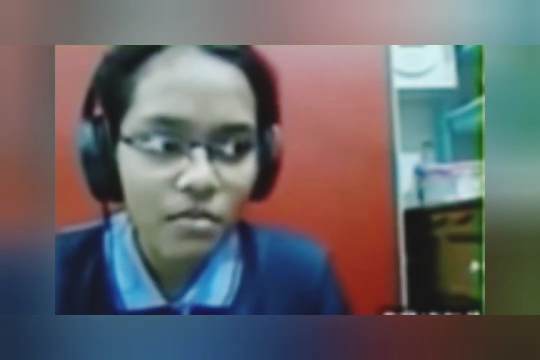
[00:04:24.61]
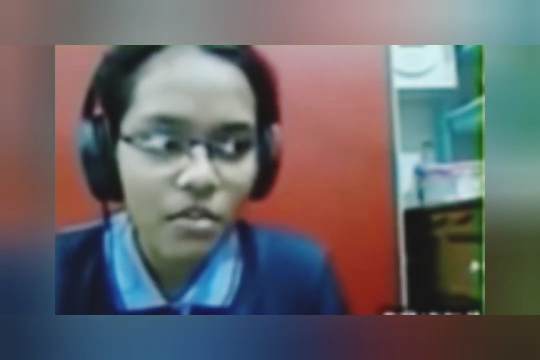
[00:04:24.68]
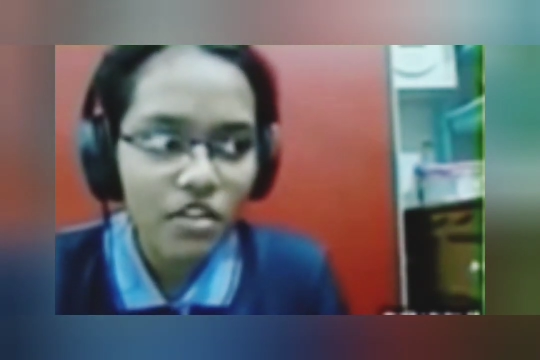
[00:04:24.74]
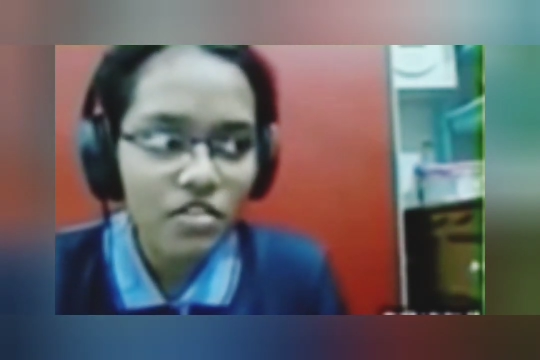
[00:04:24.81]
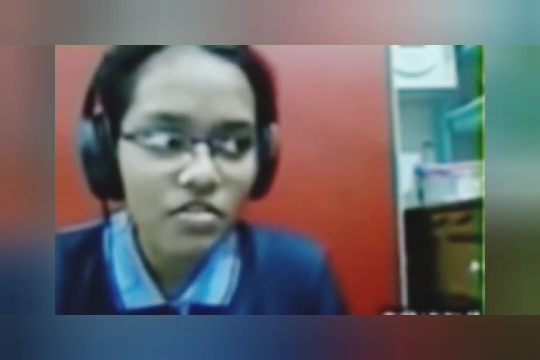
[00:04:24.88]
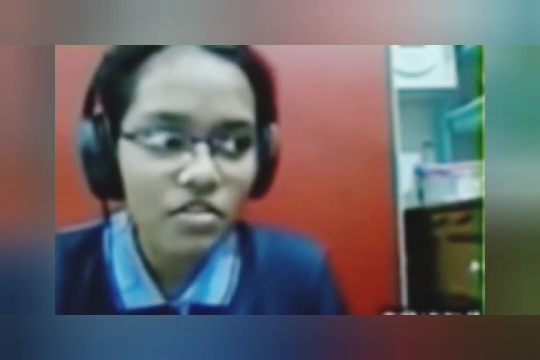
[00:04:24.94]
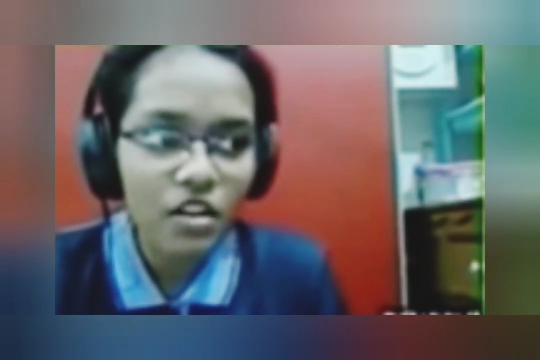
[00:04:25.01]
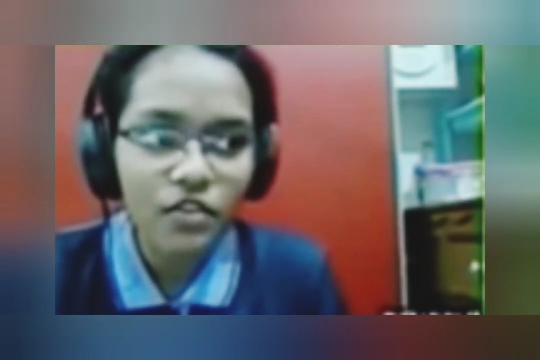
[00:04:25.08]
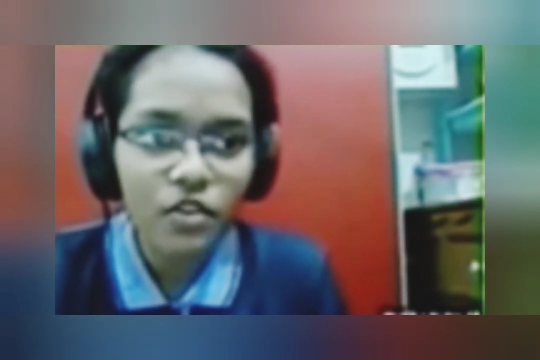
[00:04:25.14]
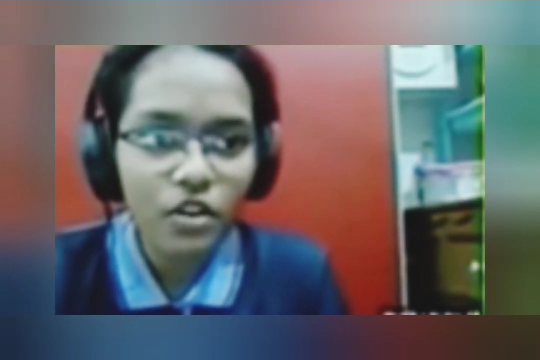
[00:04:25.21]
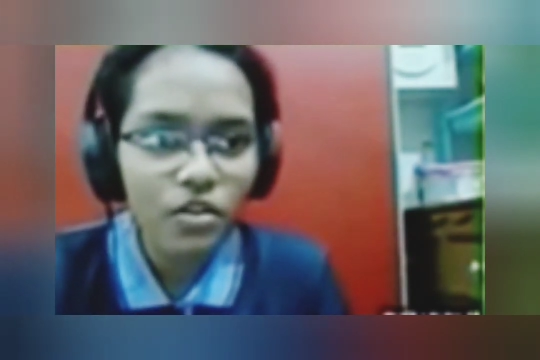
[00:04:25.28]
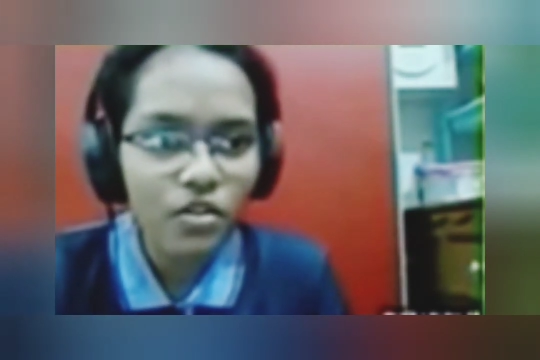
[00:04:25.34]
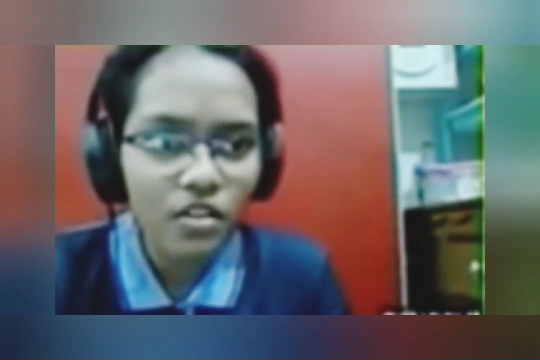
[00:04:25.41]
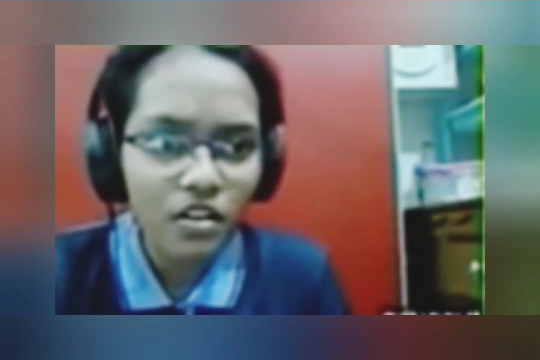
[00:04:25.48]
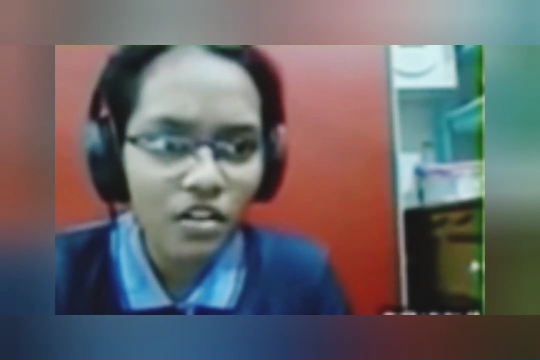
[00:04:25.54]
because you have
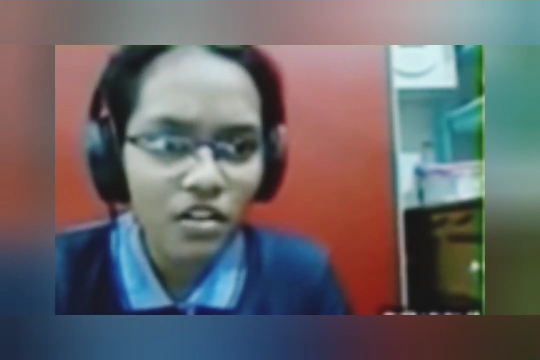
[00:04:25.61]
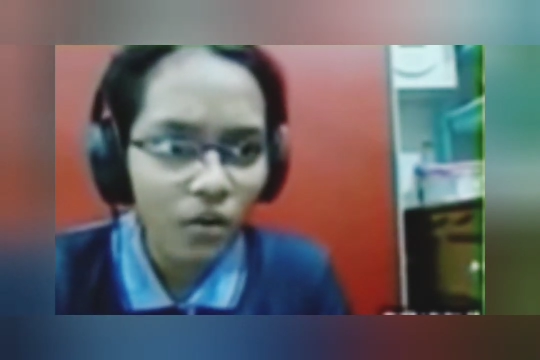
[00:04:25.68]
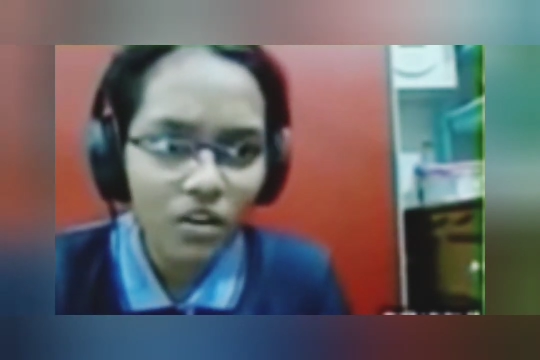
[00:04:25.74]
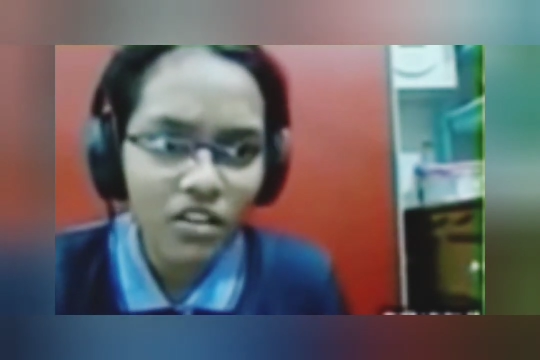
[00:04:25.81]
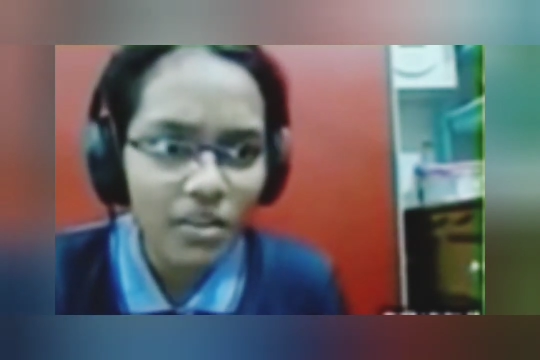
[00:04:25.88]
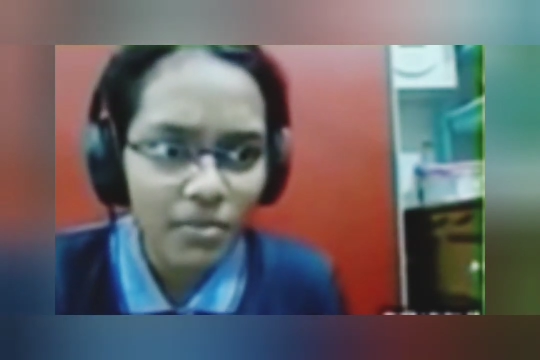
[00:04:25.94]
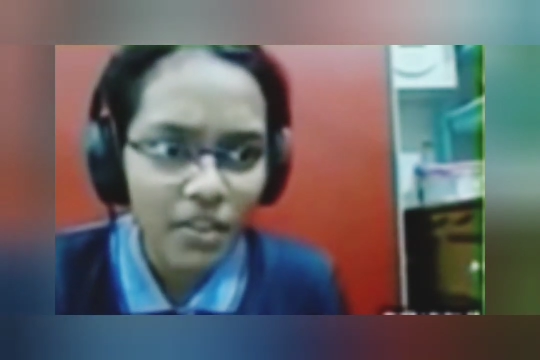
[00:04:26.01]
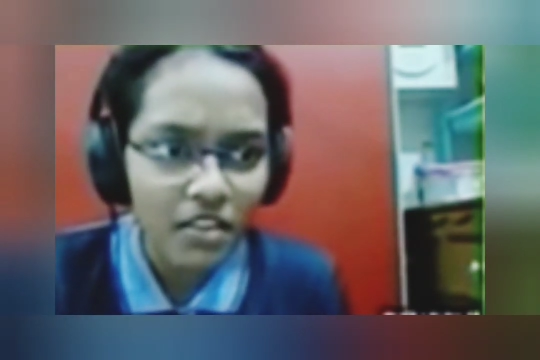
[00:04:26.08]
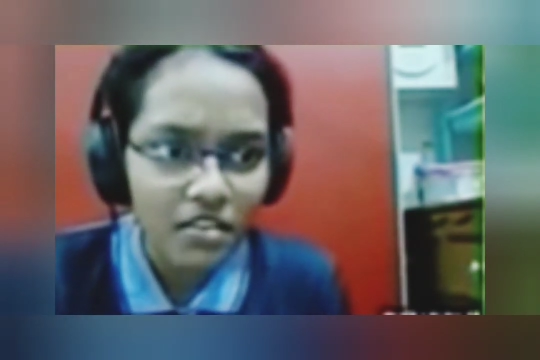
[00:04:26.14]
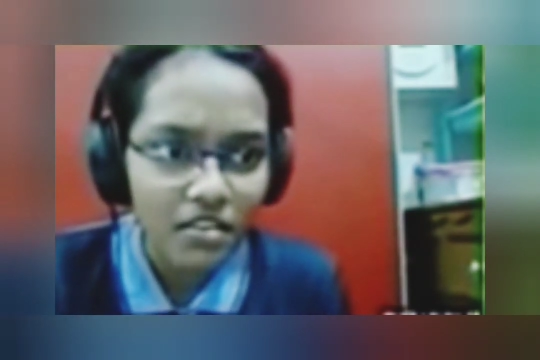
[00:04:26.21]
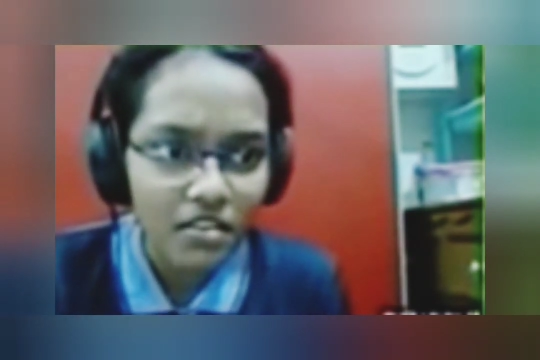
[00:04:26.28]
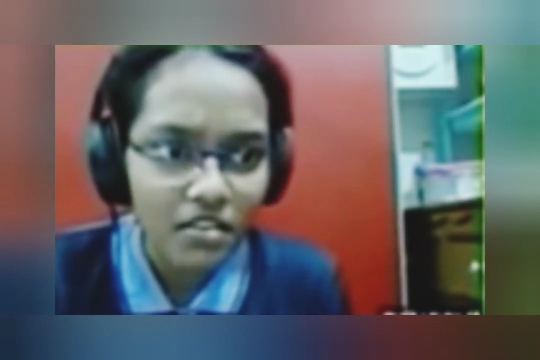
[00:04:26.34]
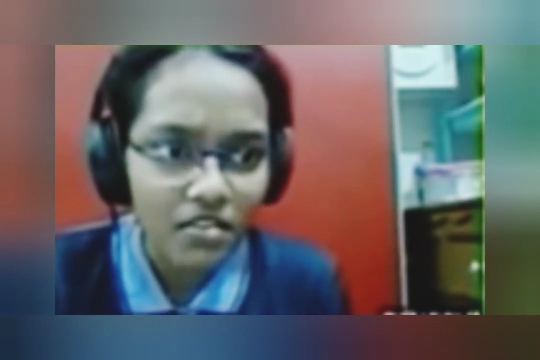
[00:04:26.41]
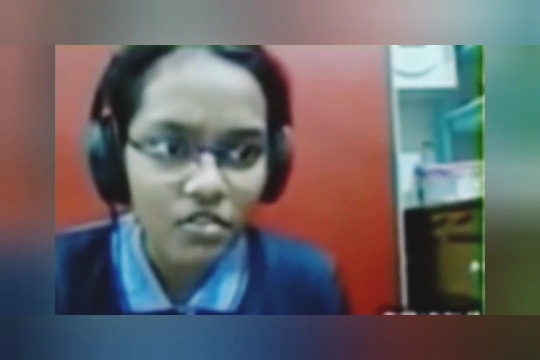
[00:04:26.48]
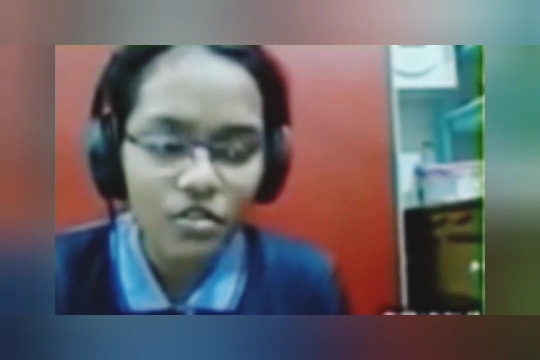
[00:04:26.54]
not to learn all the
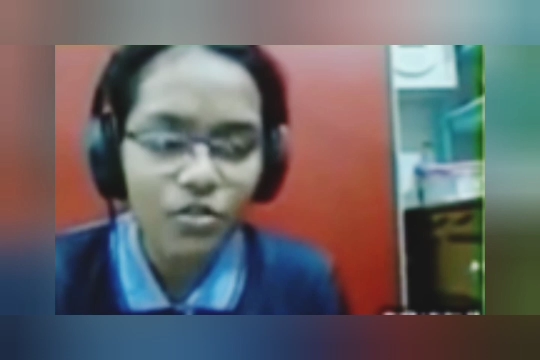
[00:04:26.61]
pages.